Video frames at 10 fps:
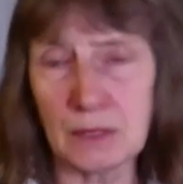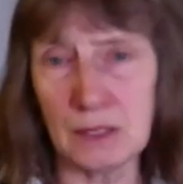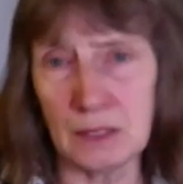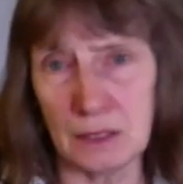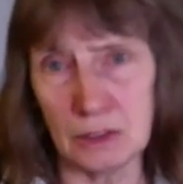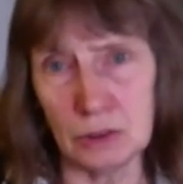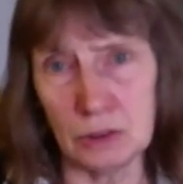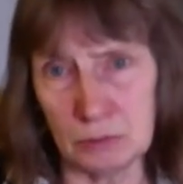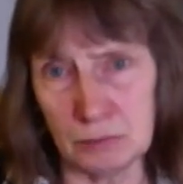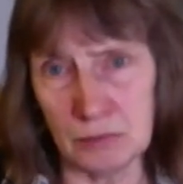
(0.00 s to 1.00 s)
uh, who
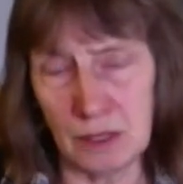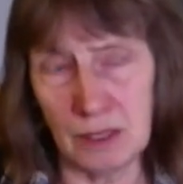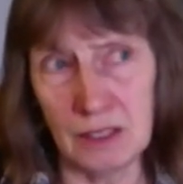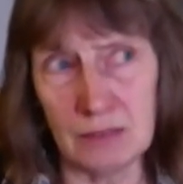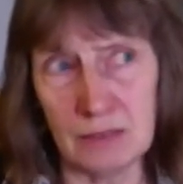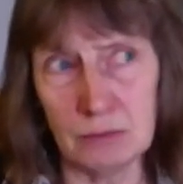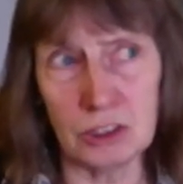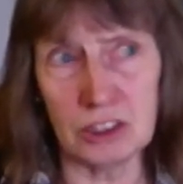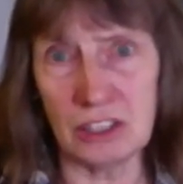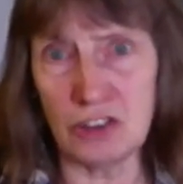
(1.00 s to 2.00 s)

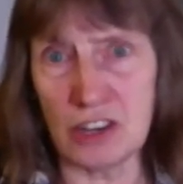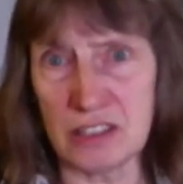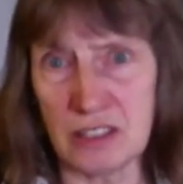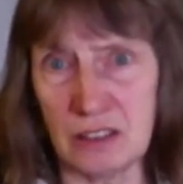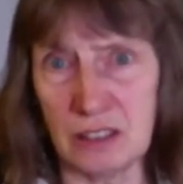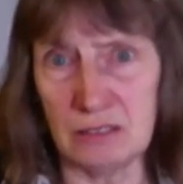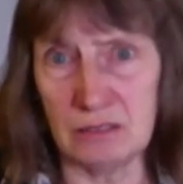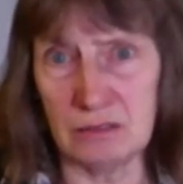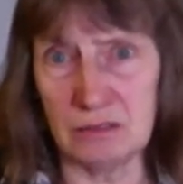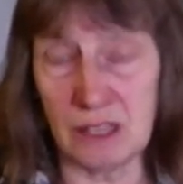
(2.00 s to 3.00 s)
was interested
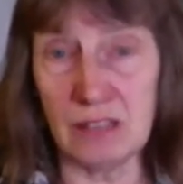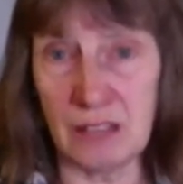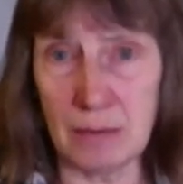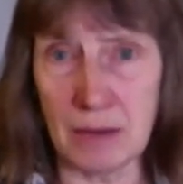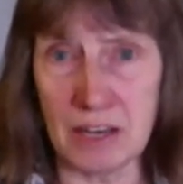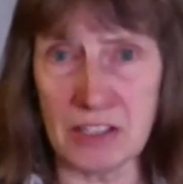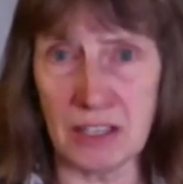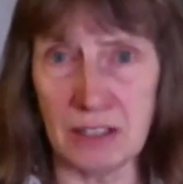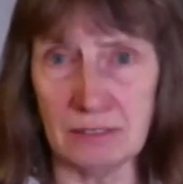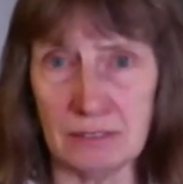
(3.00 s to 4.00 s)
in in the
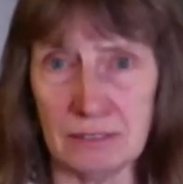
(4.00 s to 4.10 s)
MHC.